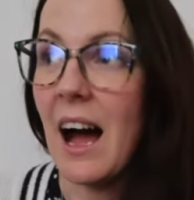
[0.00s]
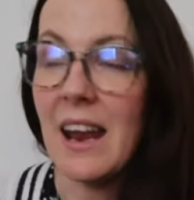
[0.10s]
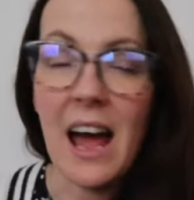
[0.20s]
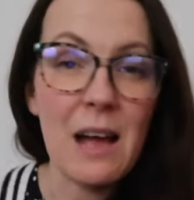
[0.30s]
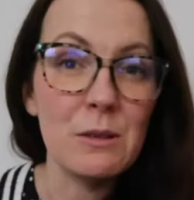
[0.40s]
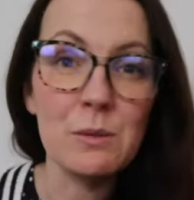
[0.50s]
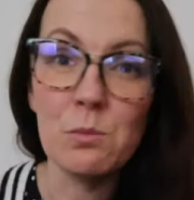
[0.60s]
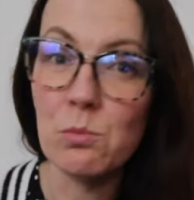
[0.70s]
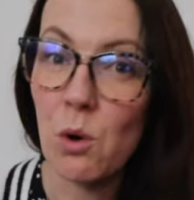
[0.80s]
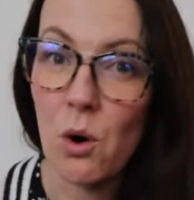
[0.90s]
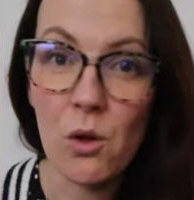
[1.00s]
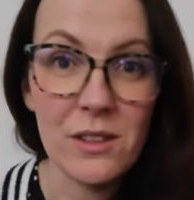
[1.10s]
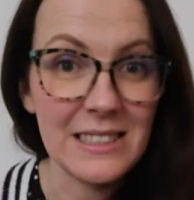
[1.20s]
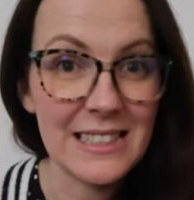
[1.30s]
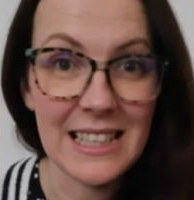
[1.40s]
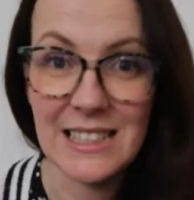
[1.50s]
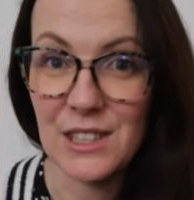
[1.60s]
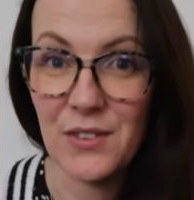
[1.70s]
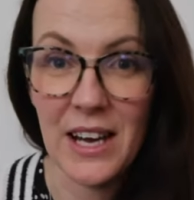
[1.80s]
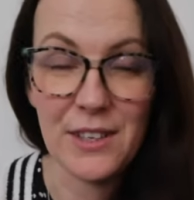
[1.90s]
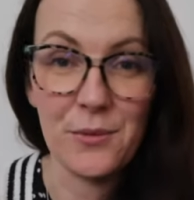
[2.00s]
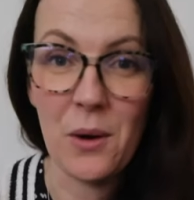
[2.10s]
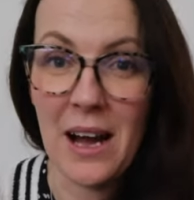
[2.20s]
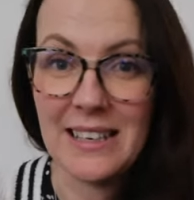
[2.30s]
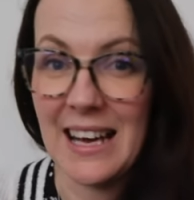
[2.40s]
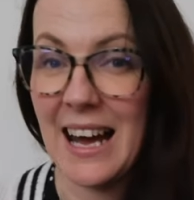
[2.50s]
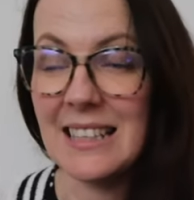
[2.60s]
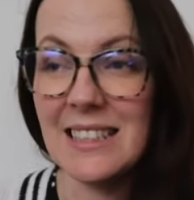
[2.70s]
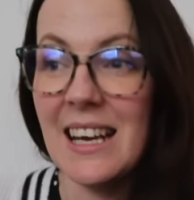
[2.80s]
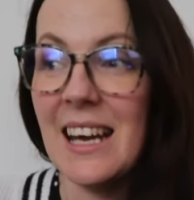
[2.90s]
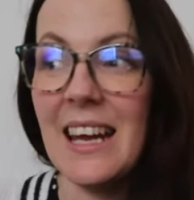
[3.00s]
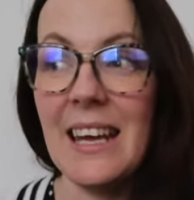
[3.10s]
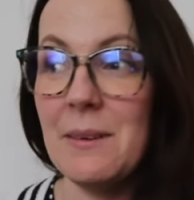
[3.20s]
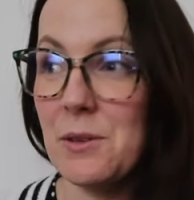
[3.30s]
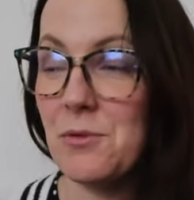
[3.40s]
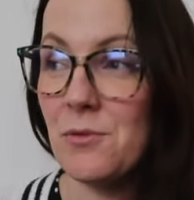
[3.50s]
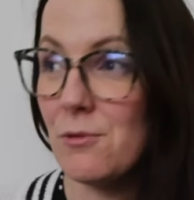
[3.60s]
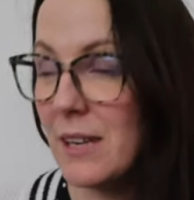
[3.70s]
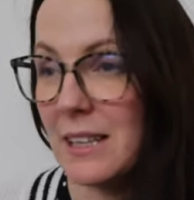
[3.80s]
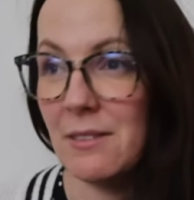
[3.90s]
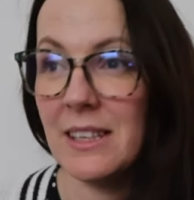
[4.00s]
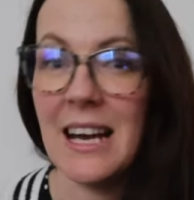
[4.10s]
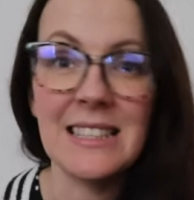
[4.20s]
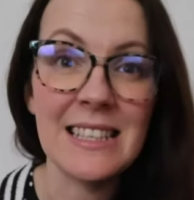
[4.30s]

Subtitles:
and I was more than satisfied of what I'd had. It was really, really nice.